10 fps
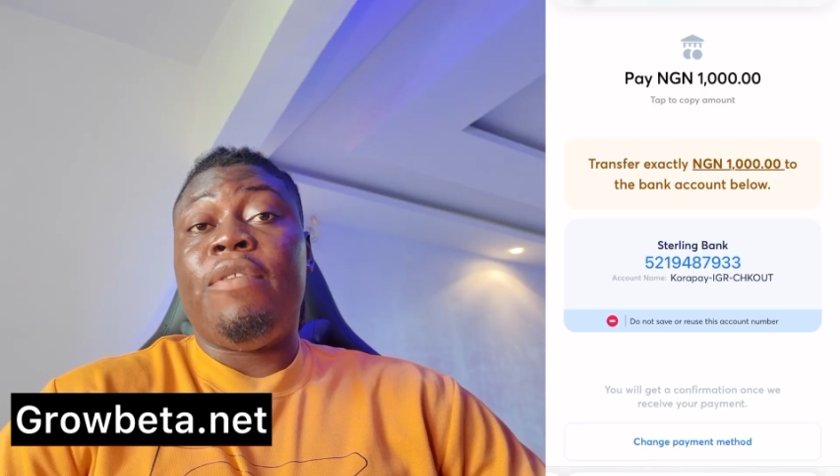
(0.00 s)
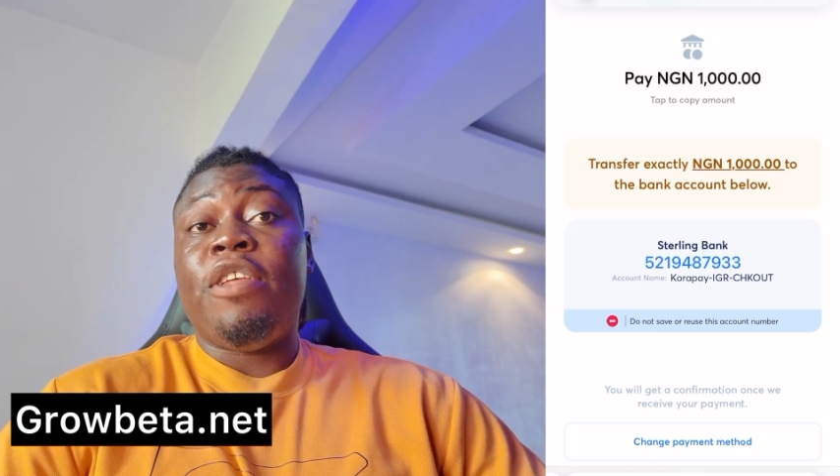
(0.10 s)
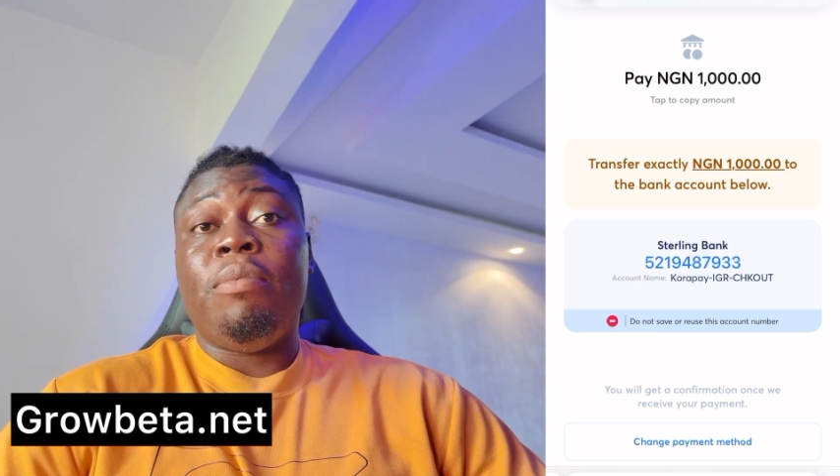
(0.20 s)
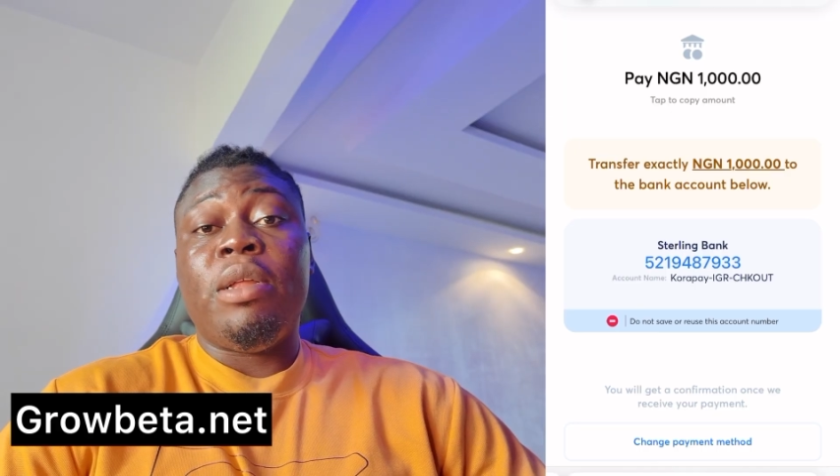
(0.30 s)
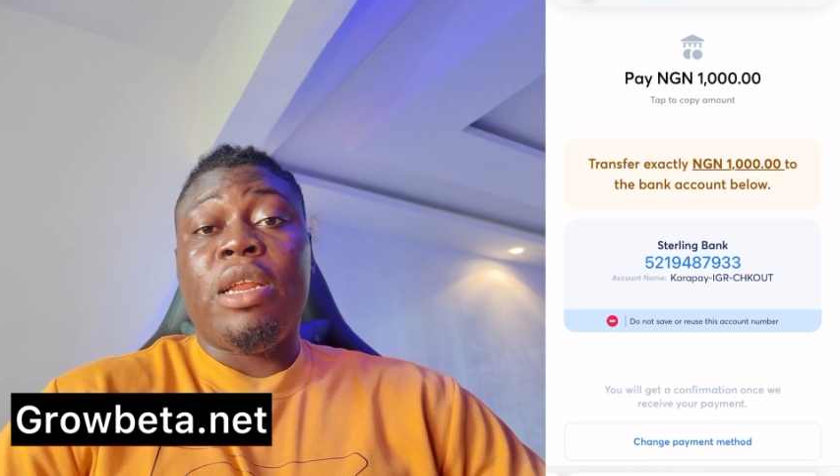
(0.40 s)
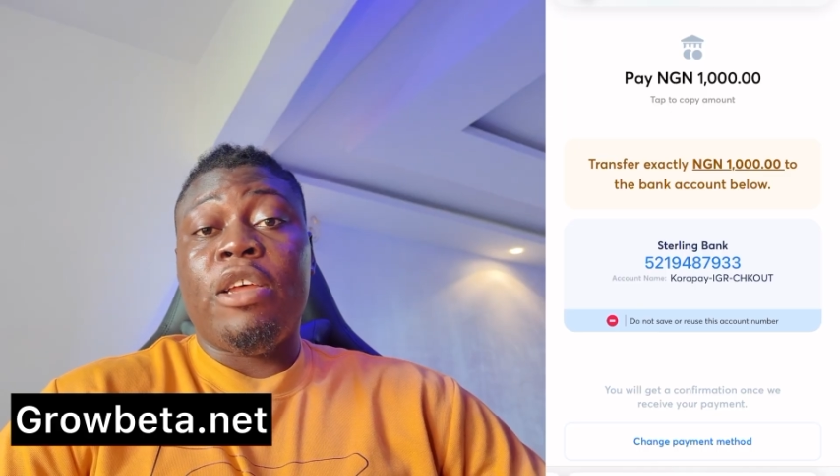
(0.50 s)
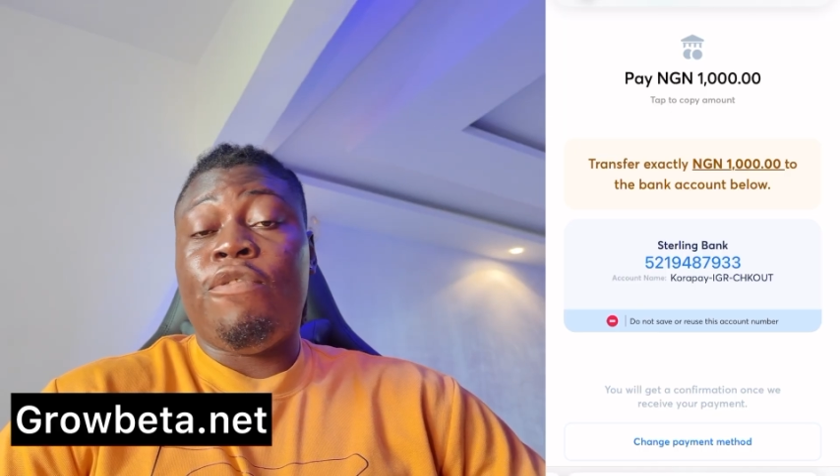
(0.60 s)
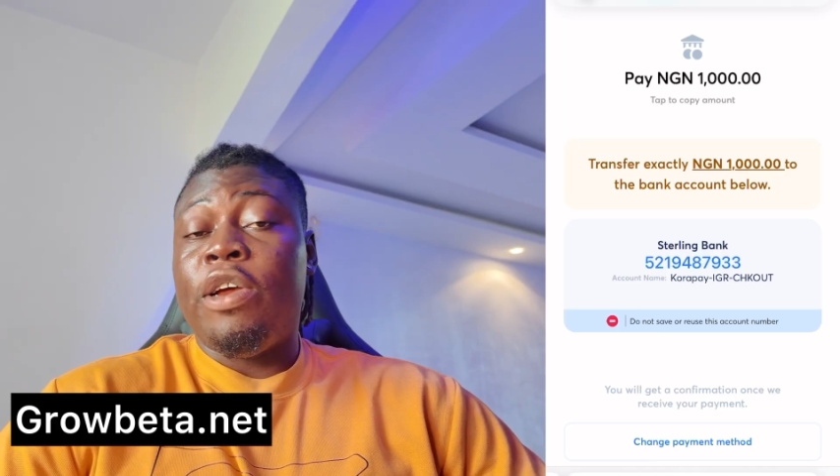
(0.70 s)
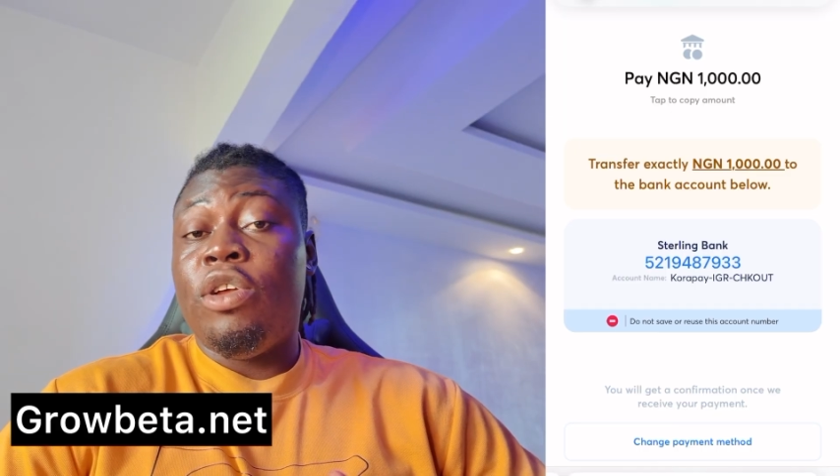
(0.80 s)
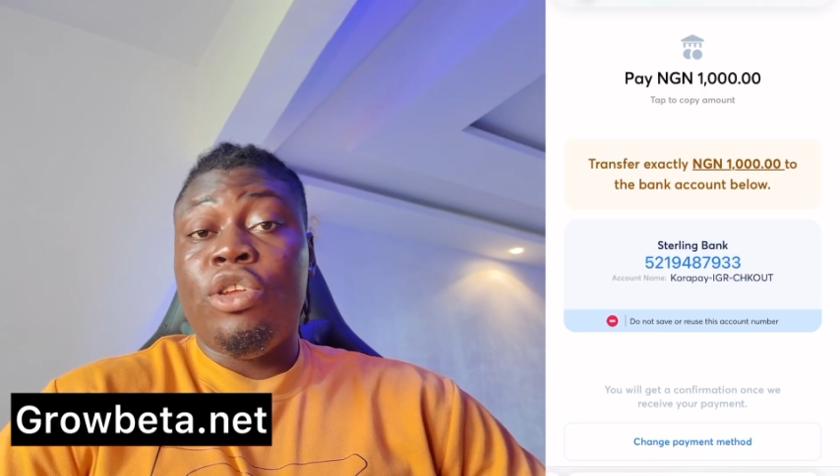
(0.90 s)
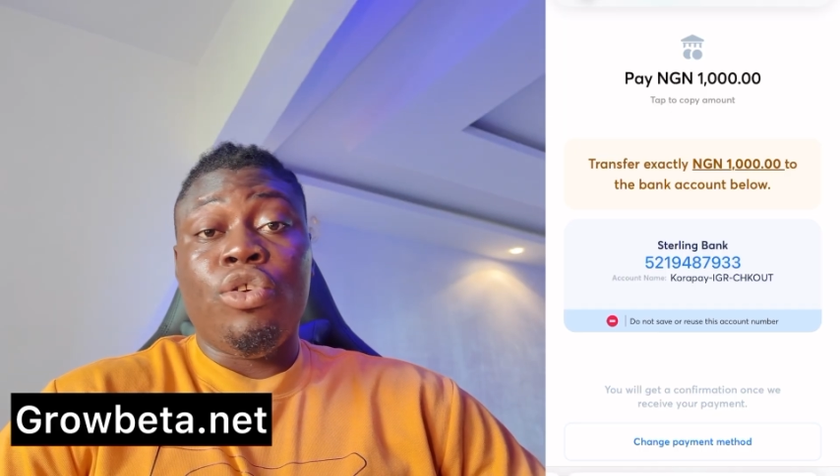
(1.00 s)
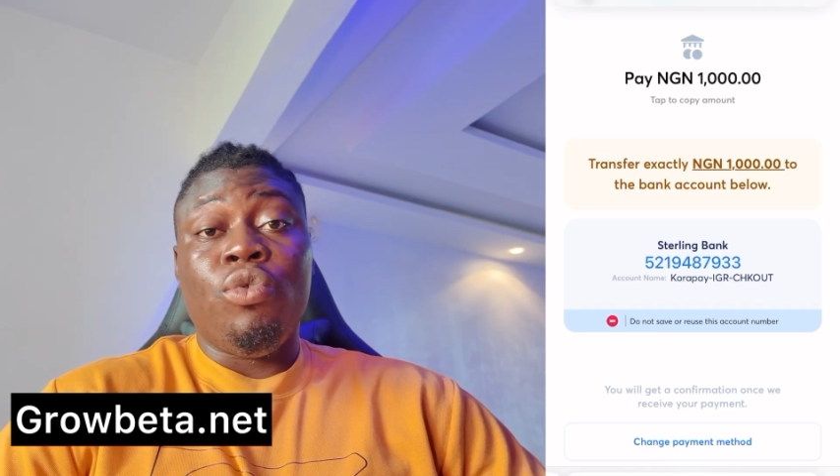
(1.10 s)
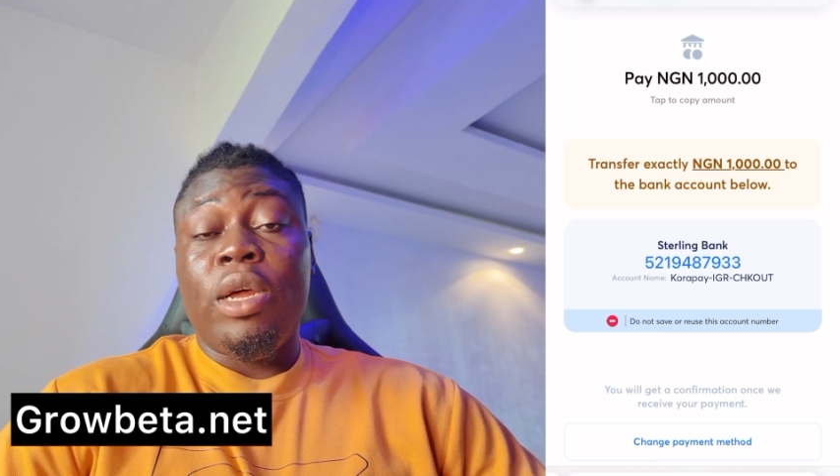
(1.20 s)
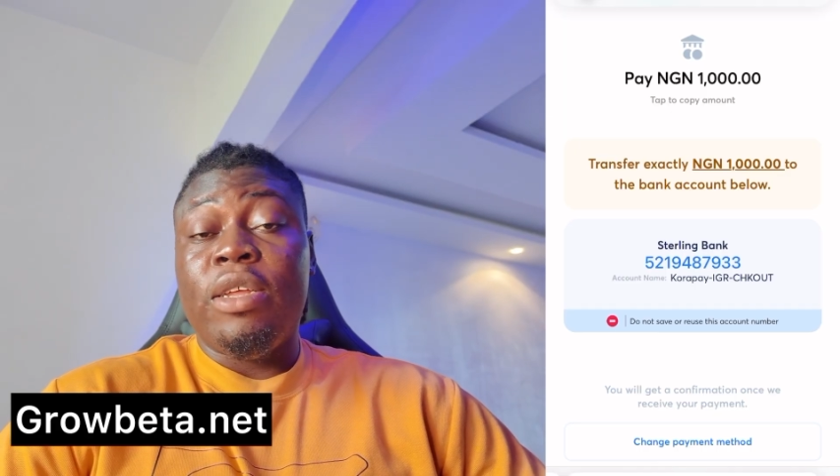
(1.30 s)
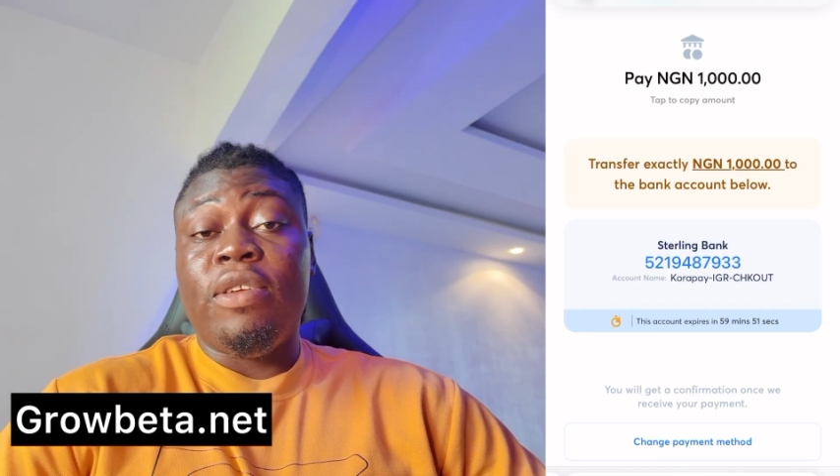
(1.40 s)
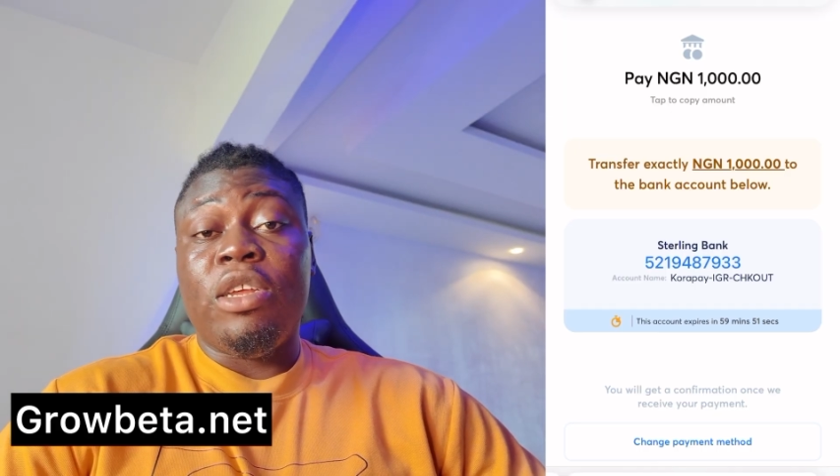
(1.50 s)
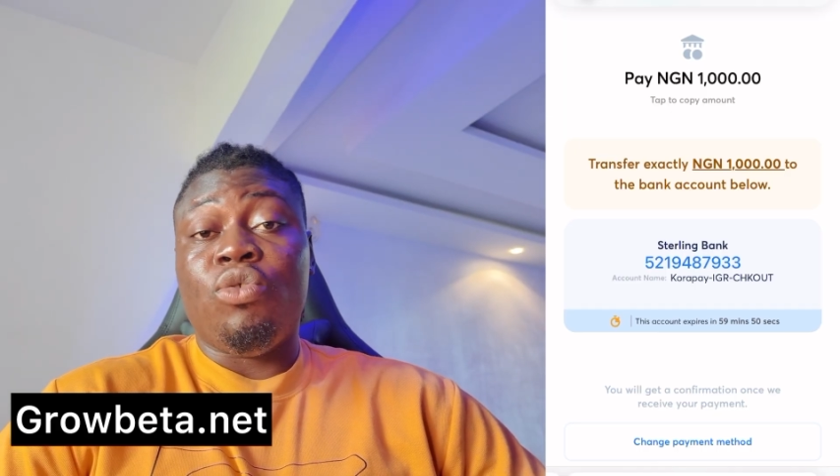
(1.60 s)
After you make transfer, you don't need to do anything,